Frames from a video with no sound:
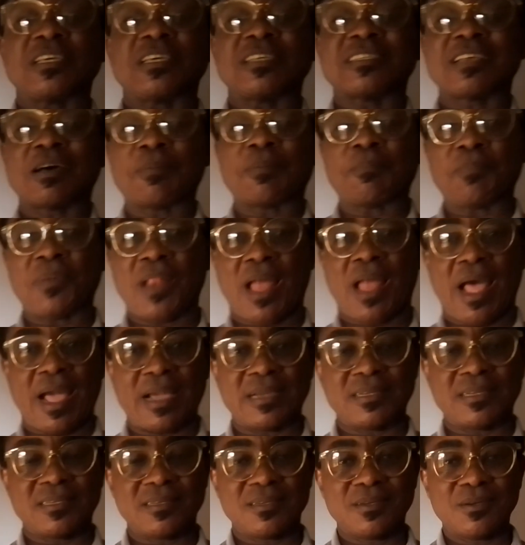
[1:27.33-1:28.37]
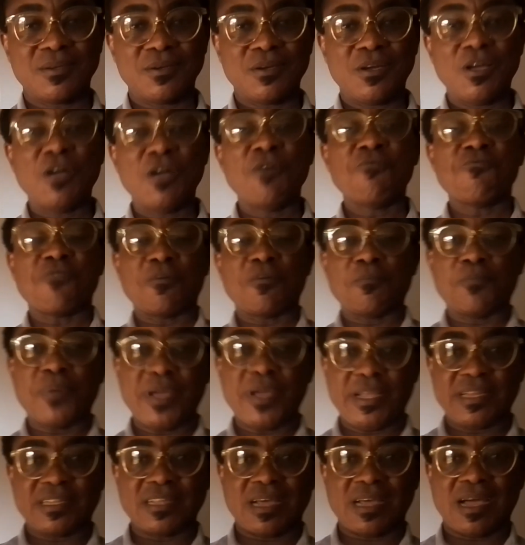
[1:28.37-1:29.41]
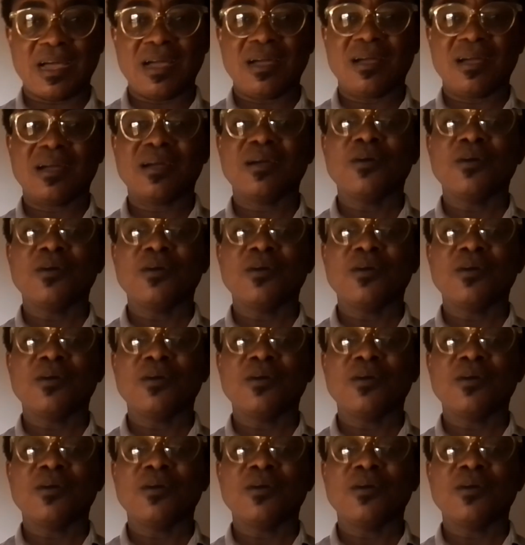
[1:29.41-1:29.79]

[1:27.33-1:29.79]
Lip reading: is applied for better,